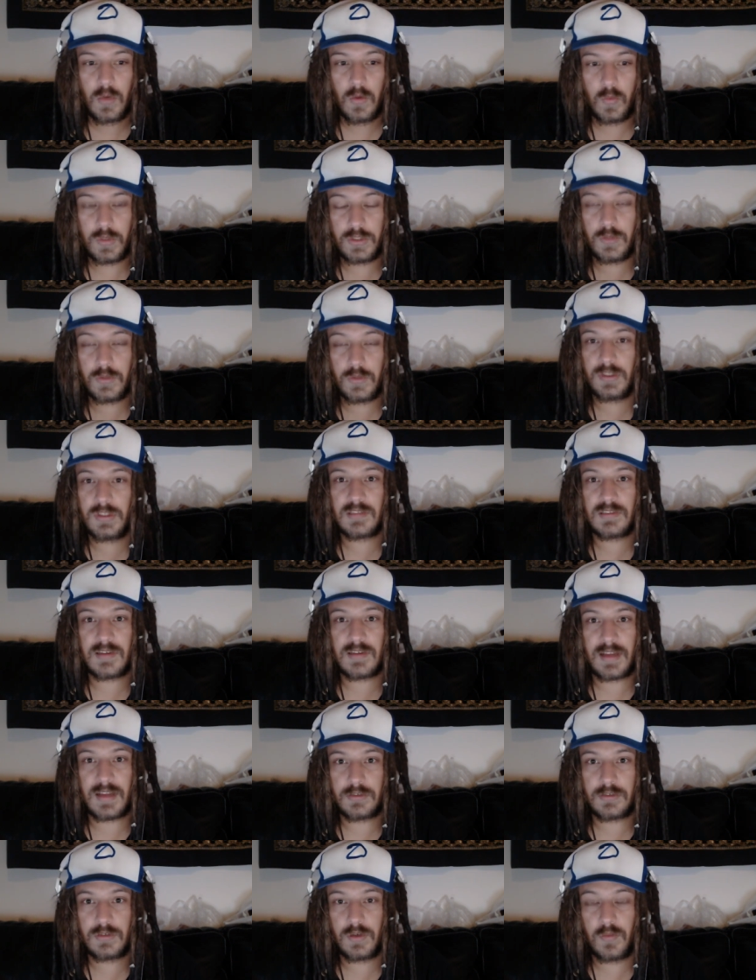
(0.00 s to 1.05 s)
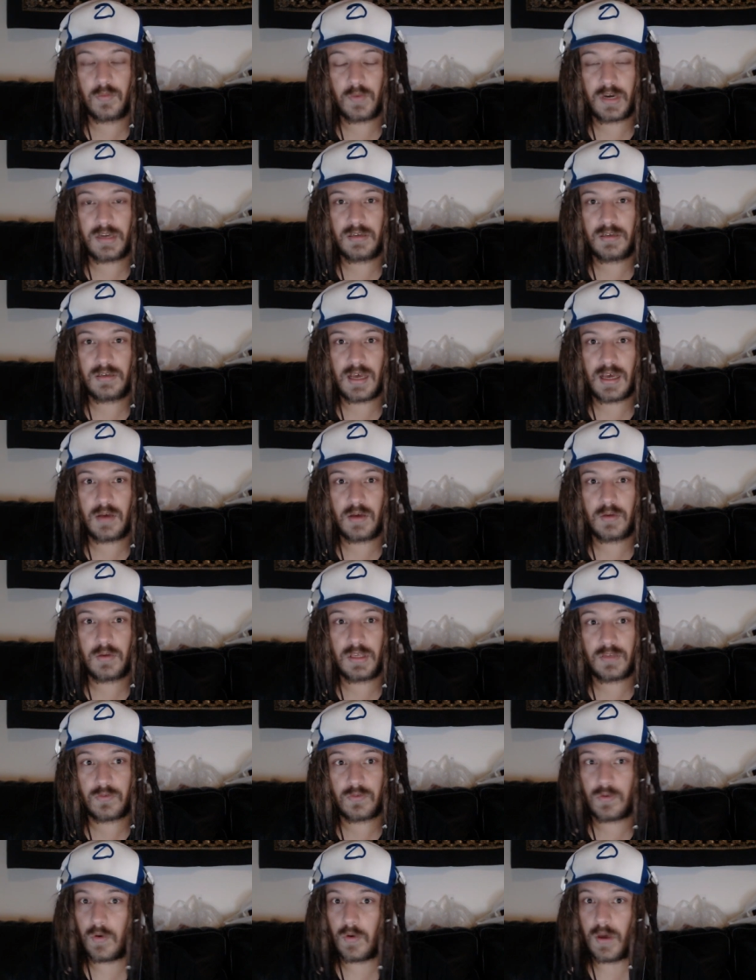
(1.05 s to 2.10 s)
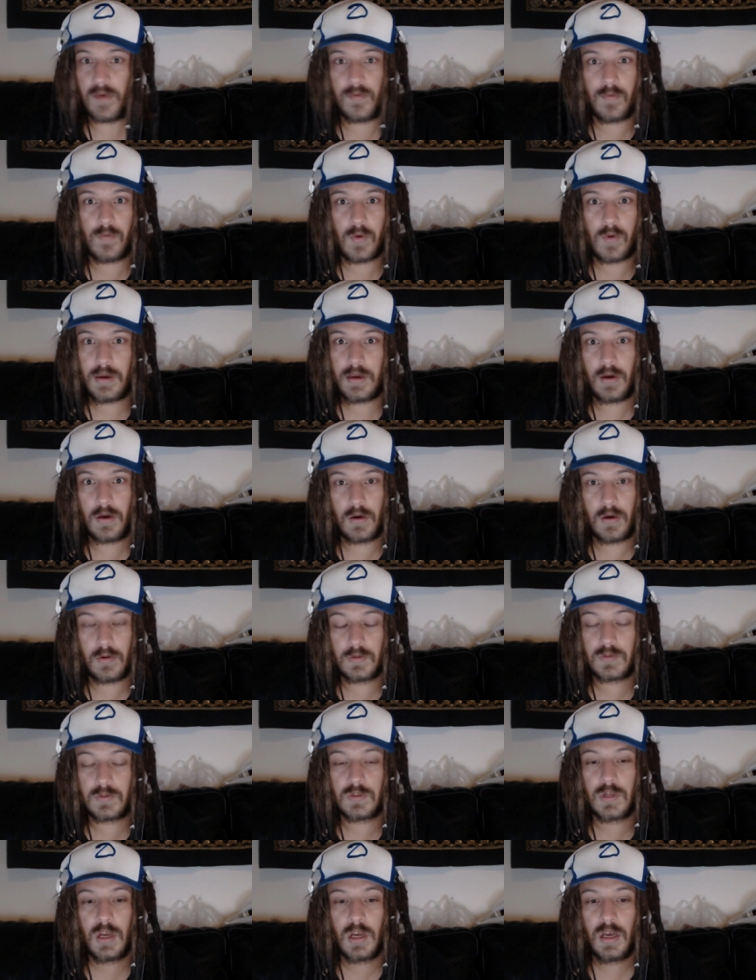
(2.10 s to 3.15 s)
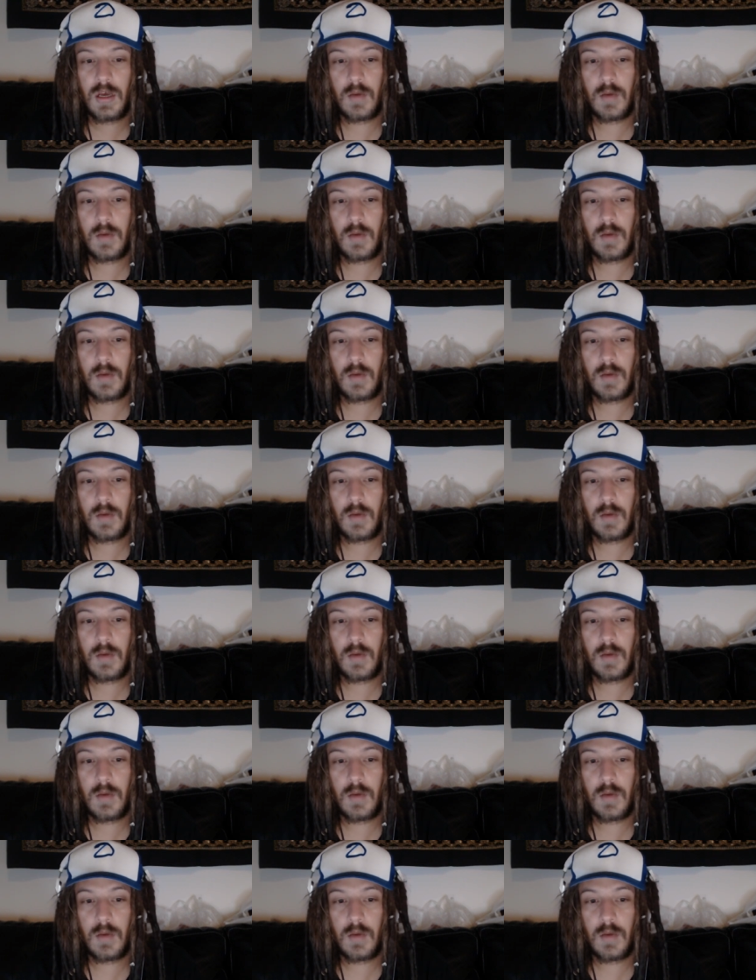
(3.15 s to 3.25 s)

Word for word: We're doing this live stream right now, yes, so everyone knows,